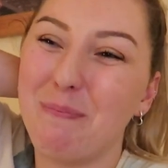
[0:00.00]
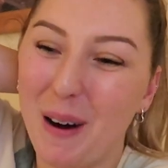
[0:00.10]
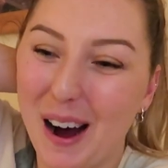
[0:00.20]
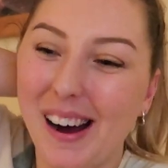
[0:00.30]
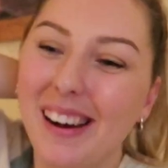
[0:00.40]

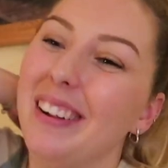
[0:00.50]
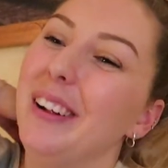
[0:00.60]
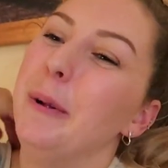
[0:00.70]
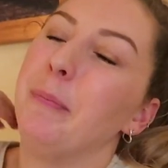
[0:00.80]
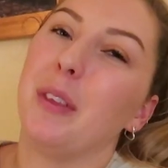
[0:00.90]
But
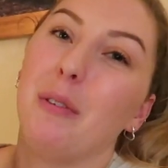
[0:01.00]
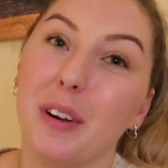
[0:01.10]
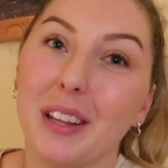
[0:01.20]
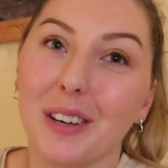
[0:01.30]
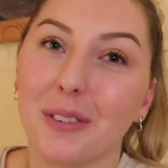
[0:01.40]
a
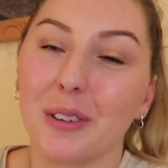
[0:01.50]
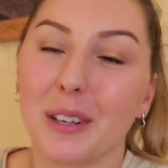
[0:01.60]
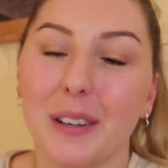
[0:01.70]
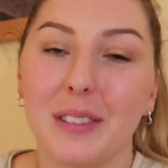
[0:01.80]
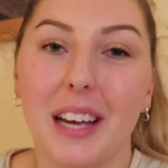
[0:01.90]
really good roller
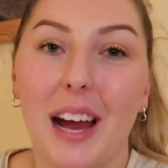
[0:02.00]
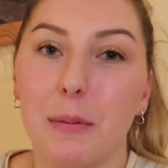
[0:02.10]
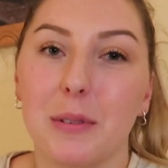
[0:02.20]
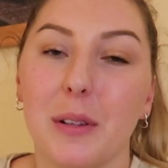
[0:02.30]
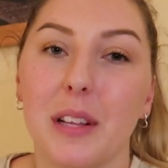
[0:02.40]
coaster,
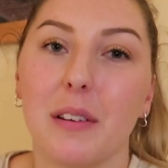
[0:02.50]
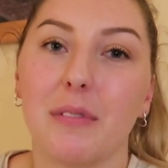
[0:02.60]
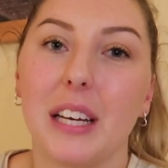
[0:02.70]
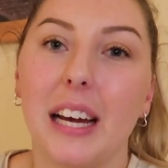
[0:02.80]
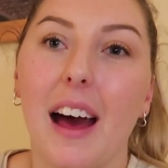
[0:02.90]
absolutely
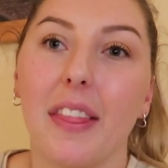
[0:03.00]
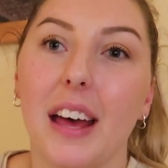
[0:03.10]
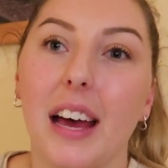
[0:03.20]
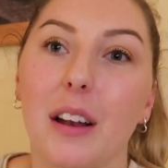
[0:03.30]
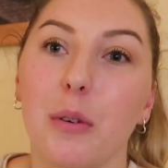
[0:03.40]
loved it. And
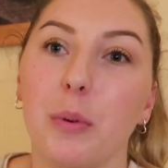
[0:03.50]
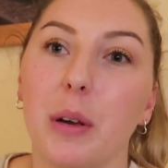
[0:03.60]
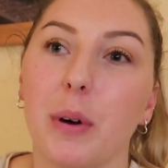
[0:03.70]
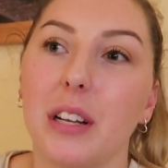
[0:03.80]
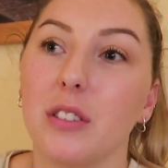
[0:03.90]
then
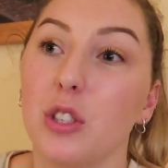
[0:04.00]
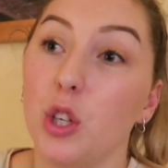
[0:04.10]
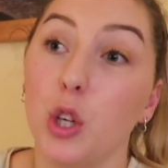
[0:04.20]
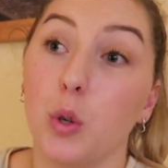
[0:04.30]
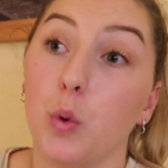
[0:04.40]
we went
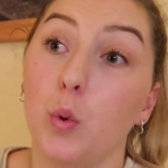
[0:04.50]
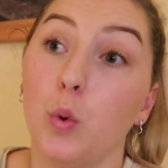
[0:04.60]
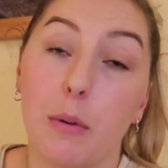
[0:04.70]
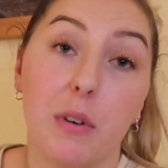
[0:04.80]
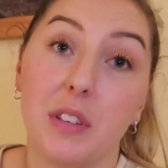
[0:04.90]
to
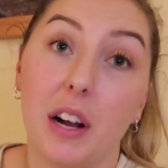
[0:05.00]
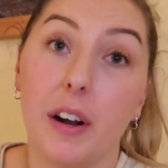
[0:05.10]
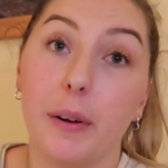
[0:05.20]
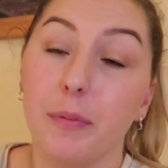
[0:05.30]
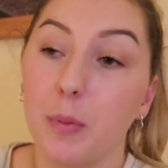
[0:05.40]
Tower of
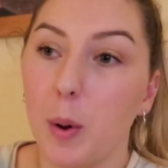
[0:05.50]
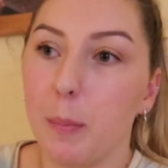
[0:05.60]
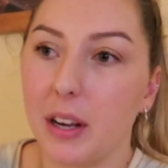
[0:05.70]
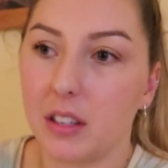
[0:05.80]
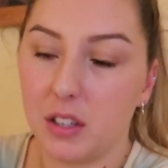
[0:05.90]
Terror. We
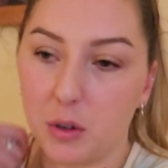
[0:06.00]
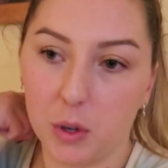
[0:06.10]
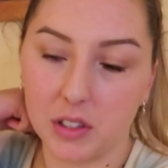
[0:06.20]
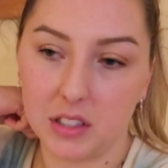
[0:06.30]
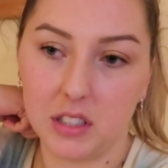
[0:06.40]
went back to
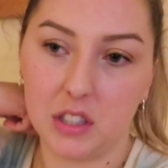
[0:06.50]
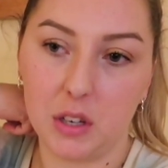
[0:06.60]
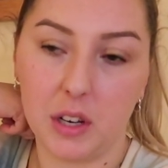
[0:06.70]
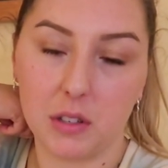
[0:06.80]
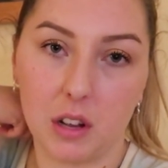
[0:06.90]
Walt Disney
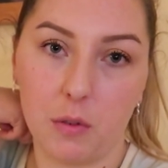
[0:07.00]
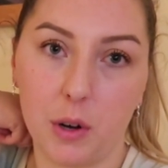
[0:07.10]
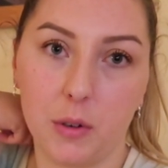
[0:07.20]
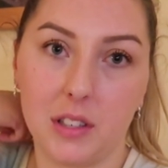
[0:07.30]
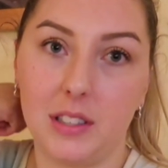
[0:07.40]
Studios and
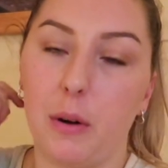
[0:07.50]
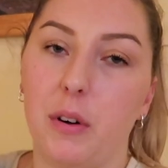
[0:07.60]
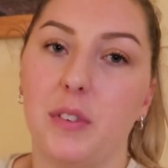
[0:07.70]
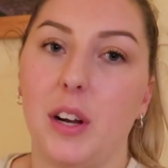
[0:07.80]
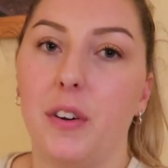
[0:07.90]
rode Tower
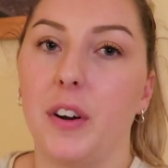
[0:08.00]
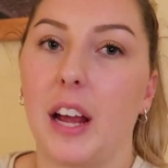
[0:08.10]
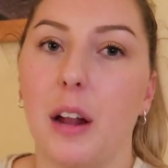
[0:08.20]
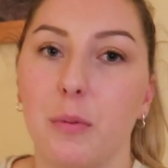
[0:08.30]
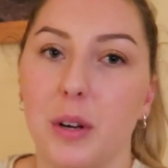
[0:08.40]
of Terror
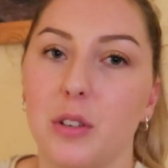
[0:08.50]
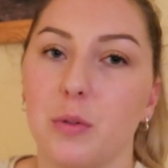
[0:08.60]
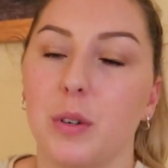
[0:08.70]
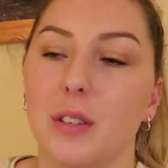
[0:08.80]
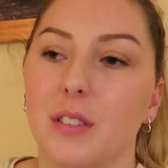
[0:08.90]
again,
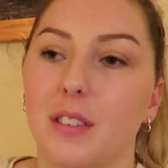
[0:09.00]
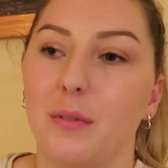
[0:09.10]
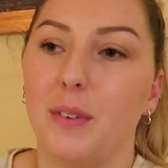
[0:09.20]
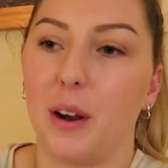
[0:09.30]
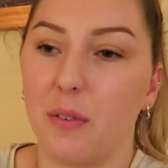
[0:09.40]
which was
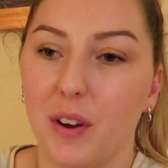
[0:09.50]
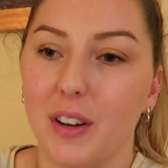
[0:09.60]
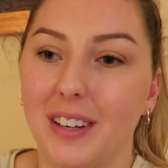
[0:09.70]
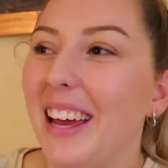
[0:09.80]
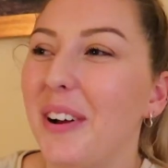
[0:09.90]
very
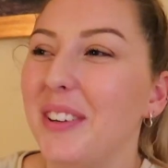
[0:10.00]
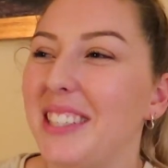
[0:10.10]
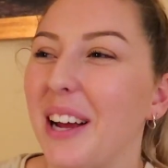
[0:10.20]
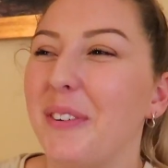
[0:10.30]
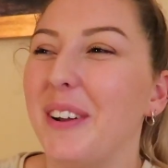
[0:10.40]
fun. It
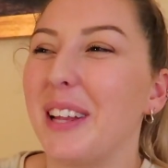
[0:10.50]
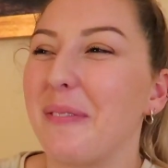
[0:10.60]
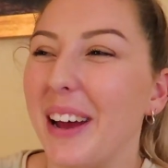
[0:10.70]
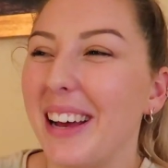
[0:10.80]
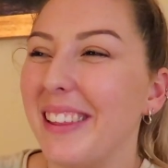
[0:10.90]
was definitely
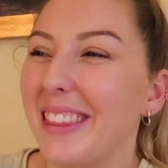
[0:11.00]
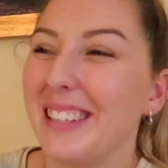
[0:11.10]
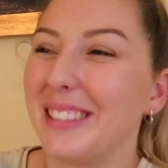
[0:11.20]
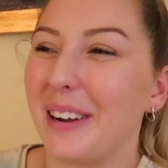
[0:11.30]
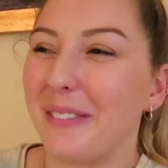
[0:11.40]
better
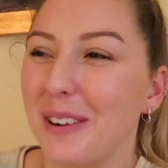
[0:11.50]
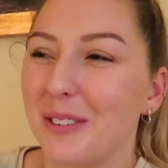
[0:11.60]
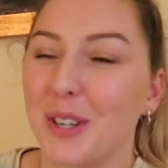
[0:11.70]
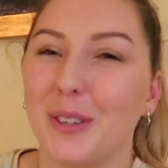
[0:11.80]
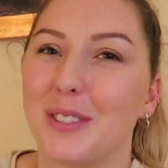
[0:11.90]
this time
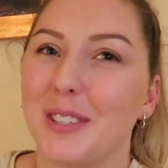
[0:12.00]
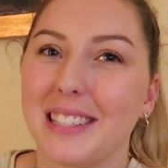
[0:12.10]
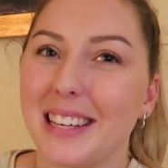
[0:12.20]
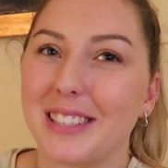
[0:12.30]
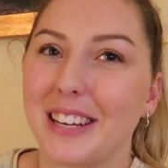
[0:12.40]
around. Sean's
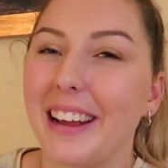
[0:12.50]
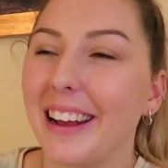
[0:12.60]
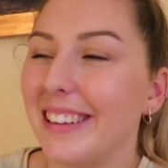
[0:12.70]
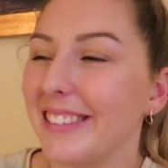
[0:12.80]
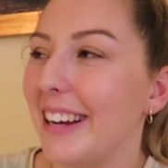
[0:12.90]
just like
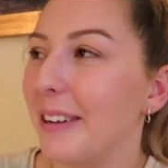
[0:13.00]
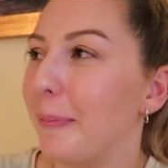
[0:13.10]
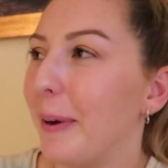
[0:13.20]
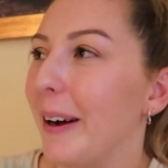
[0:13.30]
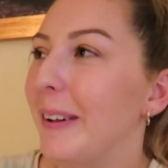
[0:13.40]
shaking his head,
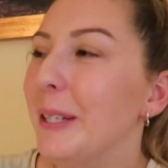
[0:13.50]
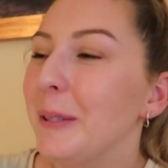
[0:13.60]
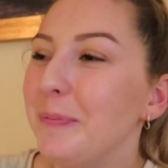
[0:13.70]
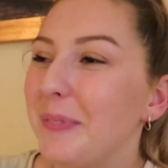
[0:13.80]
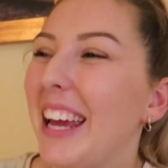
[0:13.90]
but
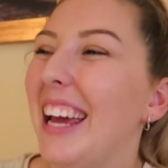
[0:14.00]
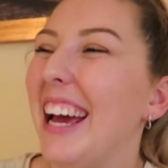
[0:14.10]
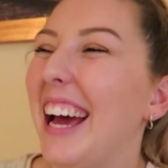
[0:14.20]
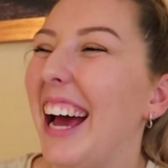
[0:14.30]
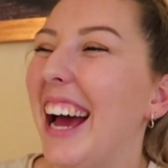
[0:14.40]

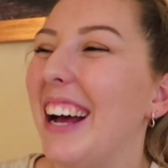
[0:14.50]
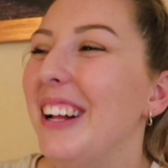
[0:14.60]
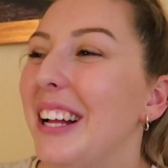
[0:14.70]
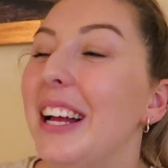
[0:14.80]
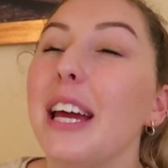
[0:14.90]

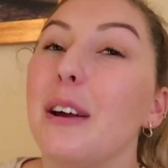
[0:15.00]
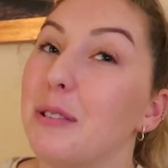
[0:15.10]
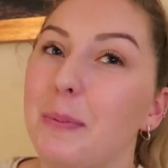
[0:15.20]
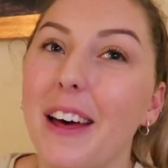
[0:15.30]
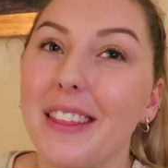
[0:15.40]
it
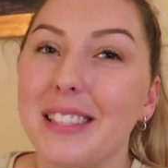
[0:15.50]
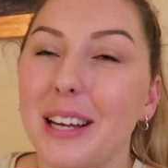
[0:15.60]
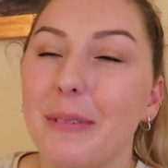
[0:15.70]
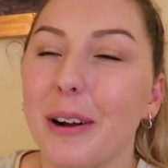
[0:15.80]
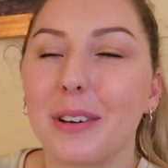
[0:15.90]
was better this
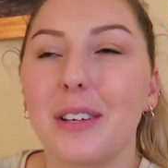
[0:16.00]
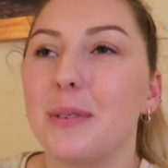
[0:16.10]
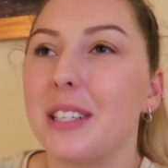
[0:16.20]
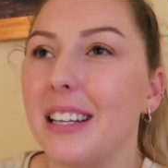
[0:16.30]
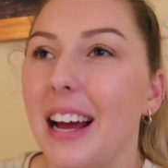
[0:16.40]
time around because
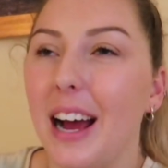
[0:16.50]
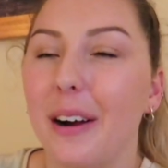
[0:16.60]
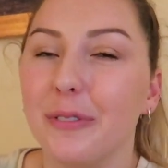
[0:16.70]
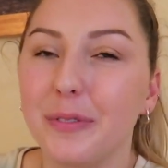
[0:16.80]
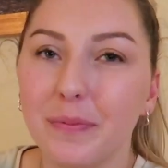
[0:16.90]
we didn't
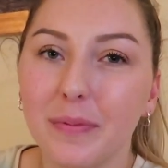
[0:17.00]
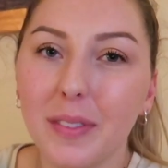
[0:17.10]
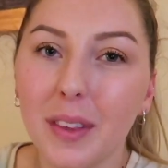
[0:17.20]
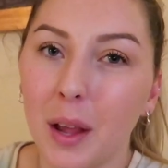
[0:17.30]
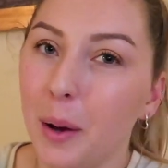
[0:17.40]
have
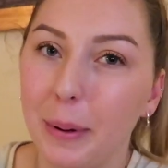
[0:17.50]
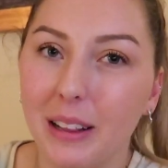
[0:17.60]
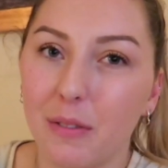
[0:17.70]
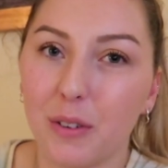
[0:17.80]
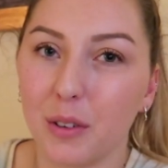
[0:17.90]
a
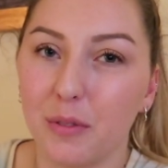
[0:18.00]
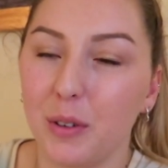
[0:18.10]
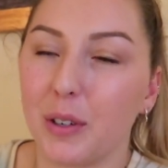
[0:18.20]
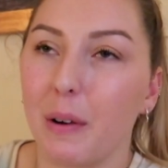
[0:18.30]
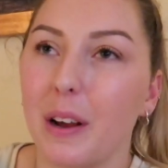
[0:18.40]
belly full of
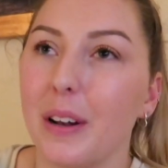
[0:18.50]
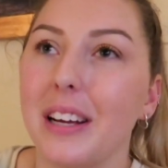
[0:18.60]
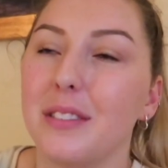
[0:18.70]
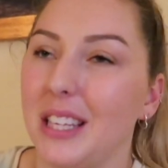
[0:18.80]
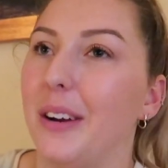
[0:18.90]
food going on
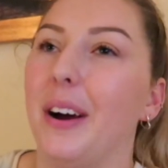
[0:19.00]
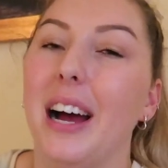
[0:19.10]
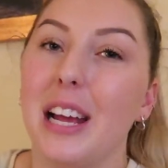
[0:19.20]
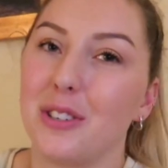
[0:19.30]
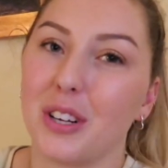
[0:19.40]
it. So
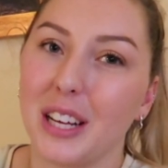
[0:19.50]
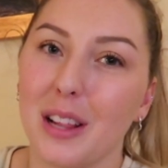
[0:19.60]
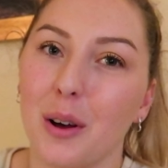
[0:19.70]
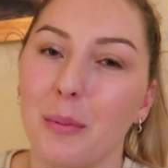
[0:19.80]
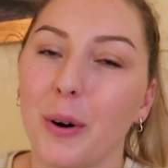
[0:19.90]
I enjoyed it
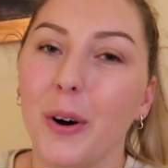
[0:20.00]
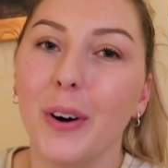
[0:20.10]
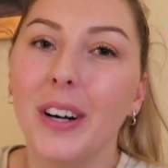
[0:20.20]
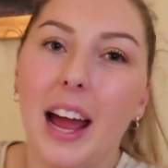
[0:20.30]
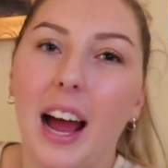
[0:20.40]
a lot
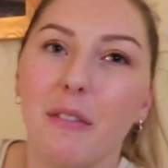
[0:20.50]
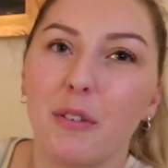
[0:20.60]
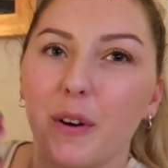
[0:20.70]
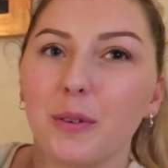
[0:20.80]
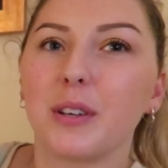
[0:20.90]
more. I have a
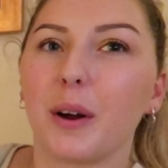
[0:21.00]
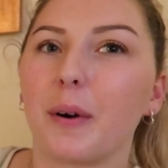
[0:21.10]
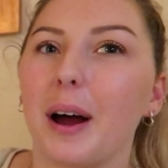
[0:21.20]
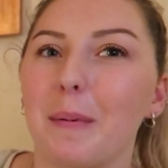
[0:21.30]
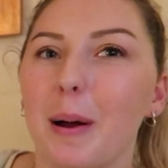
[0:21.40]

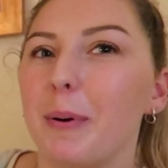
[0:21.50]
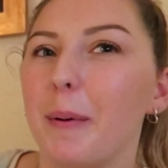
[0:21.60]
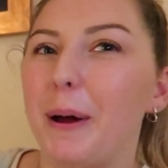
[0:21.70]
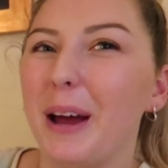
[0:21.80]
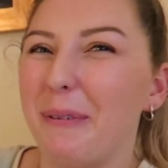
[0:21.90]
photo, I might
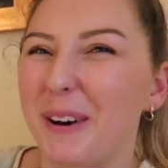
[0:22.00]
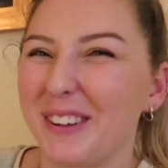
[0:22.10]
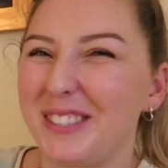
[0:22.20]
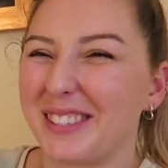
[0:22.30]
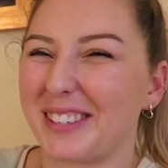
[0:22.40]
pop it up
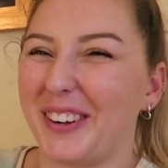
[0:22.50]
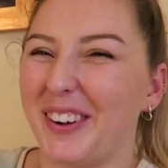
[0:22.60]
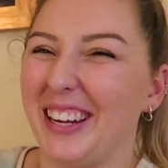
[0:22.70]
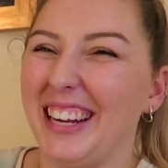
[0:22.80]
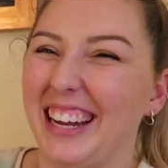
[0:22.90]
on
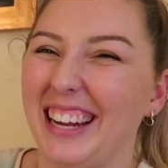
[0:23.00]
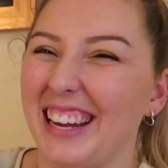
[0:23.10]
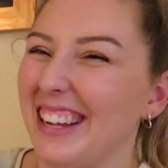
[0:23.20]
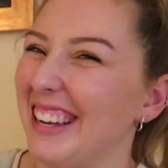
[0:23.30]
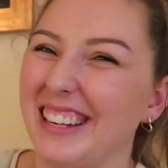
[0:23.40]

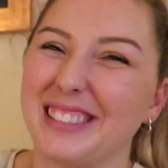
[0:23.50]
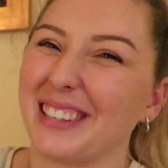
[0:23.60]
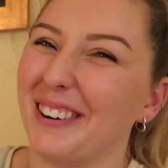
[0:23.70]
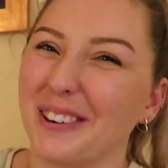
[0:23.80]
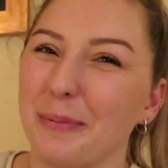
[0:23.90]
screen. It's
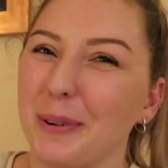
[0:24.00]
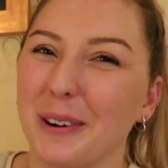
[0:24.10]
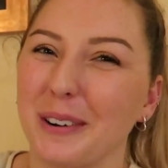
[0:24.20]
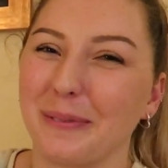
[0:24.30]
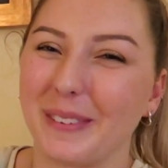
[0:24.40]
a horrible
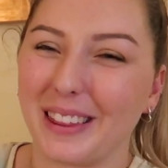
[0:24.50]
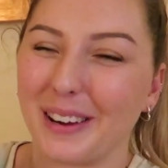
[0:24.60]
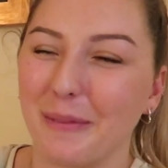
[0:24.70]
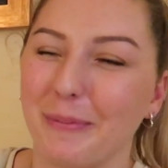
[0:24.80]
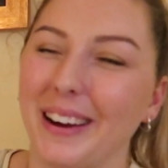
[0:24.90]
one of me
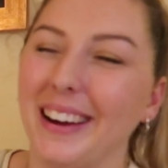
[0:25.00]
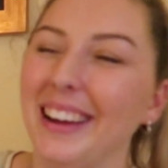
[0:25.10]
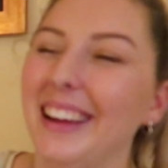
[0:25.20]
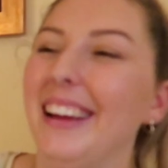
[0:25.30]
though, but